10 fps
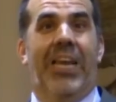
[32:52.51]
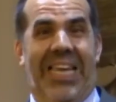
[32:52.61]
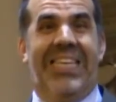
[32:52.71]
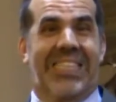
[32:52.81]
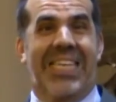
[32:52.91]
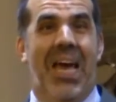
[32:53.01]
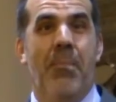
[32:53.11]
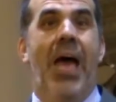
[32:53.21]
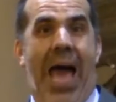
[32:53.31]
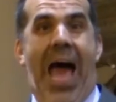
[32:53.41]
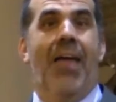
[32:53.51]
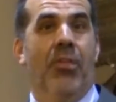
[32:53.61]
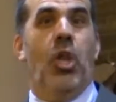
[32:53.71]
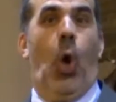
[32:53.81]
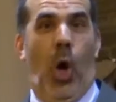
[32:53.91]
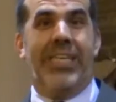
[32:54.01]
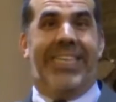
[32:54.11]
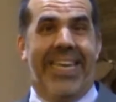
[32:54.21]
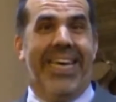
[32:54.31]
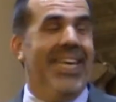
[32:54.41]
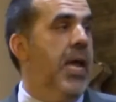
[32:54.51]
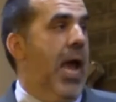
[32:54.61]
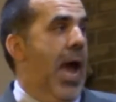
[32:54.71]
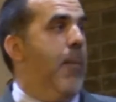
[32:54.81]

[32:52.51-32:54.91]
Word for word: would release them, and the Lord did.